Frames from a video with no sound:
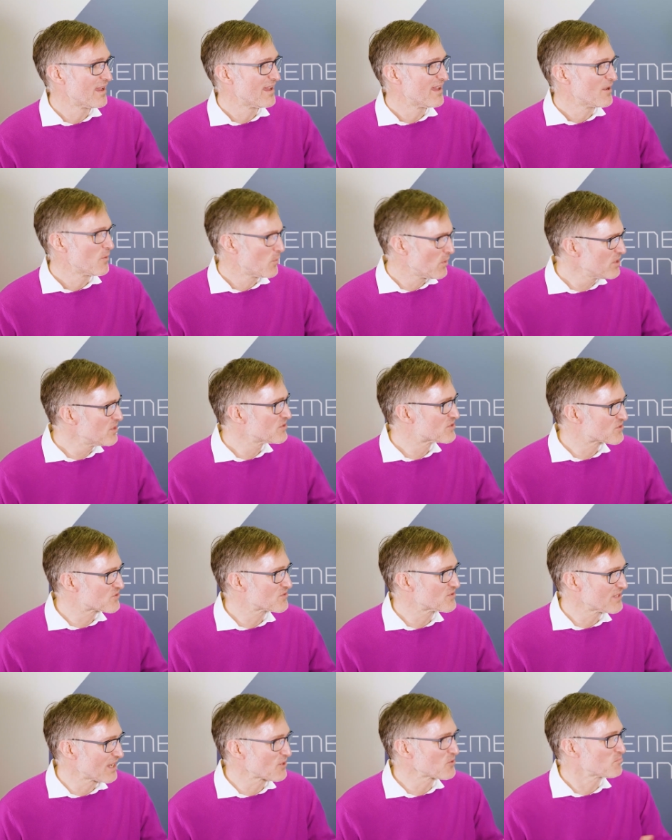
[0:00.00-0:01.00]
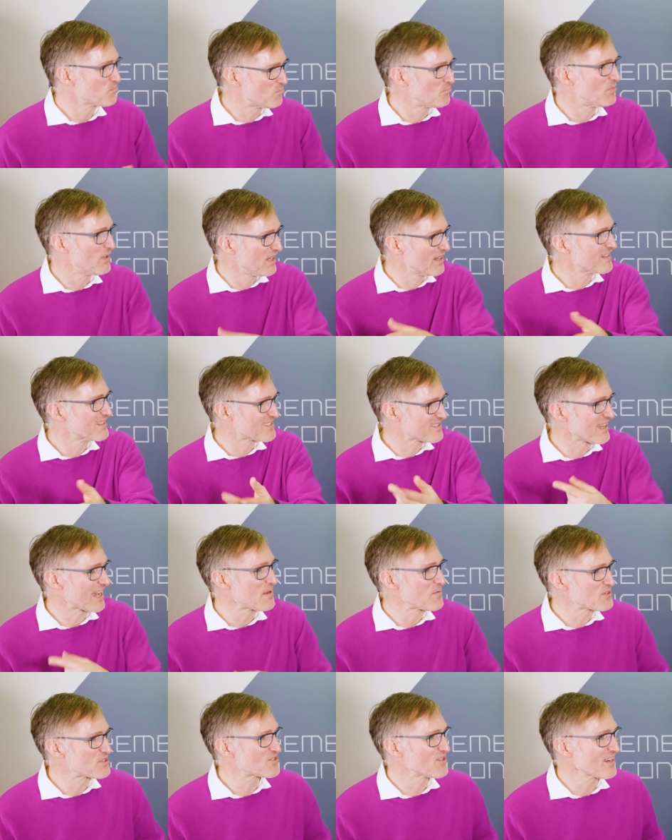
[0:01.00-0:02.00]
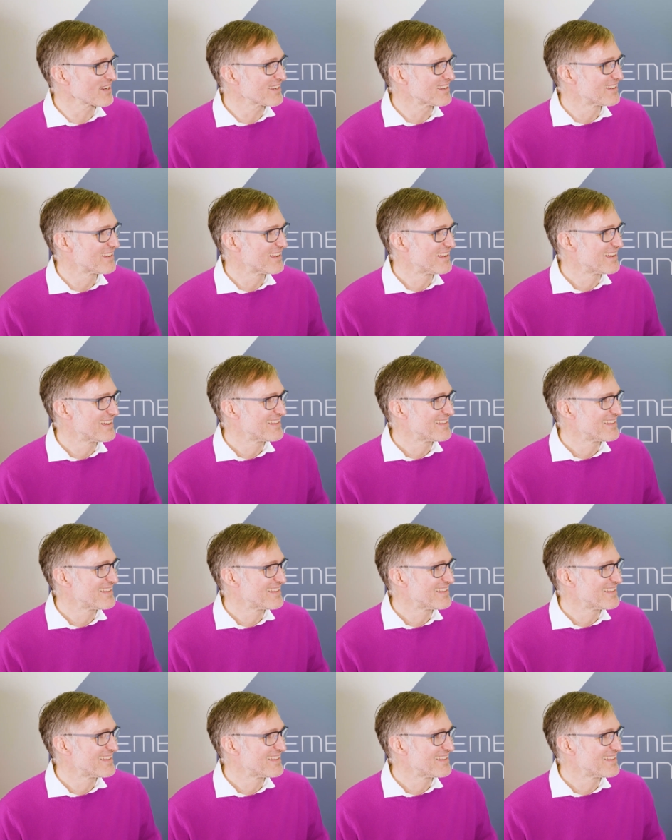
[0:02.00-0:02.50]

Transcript: Yeah. Will you now build a Cybertruck? Yeah.